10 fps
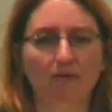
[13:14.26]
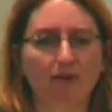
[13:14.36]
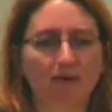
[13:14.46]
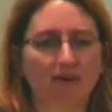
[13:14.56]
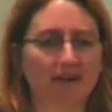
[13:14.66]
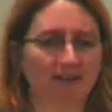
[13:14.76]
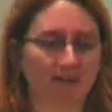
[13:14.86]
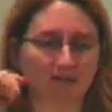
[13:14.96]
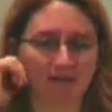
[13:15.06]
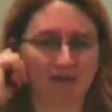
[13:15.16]
we do a lot of
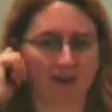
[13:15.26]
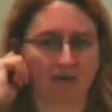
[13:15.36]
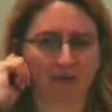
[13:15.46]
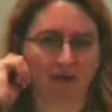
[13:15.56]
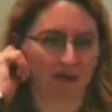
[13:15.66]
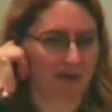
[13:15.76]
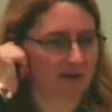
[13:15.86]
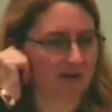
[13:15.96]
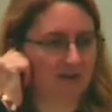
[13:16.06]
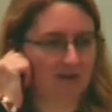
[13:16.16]
stuff with software.
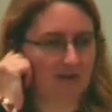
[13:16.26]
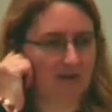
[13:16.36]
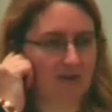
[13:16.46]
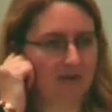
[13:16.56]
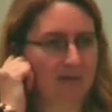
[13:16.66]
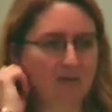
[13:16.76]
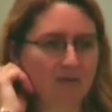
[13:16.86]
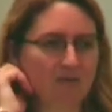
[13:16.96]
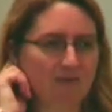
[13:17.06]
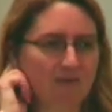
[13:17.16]
Maybe
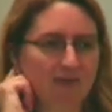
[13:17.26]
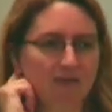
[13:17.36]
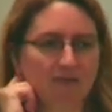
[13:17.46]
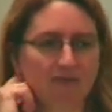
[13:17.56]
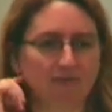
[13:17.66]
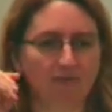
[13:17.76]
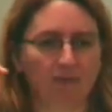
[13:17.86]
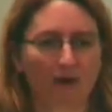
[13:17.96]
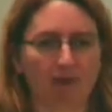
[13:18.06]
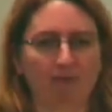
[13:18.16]
instead of
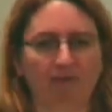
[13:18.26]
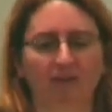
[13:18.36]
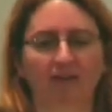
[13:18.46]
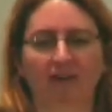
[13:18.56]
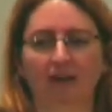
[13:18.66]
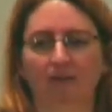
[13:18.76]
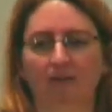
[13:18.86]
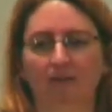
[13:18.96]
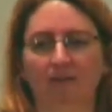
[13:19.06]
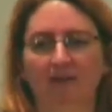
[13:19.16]
publishing our data, we
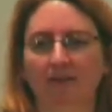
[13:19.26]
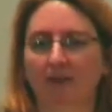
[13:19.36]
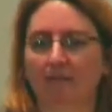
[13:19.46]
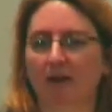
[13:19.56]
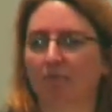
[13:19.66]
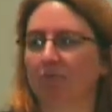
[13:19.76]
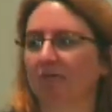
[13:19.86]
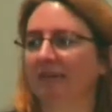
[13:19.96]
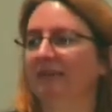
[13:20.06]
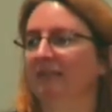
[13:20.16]
should be thinking about
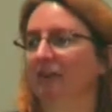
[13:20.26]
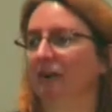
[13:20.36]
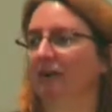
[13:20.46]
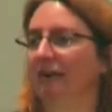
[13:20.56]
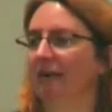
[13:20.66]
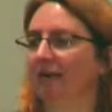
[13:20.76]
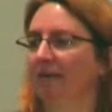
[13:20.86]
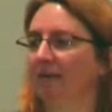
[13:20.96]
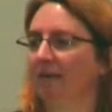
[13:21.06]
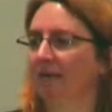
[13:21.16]
releasing our data.
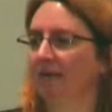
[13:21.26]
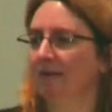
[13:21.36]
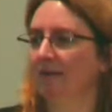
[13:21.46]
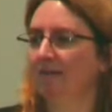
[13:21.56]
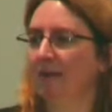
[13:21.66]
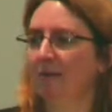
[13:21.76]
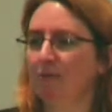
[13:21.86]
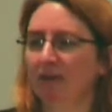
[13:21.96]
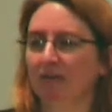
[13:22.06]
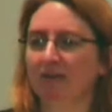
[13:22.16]
Maybe
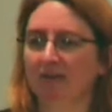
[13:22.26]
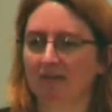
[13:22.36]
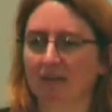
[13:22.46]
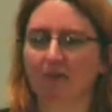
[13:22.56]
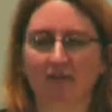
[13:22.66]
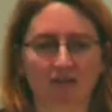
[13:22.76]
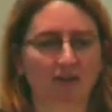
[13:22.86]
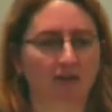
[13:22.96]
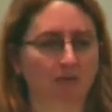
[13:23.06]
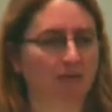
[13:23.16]
we could look at some of the
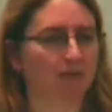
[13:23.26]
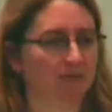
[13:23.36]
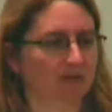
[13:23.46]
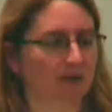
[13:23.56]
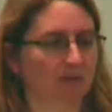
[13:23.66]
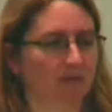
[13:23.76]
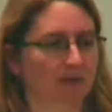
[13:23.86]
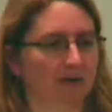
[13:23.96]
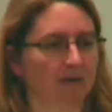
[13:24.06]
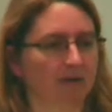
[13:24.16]
things we do with
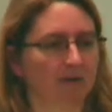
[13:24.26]
software,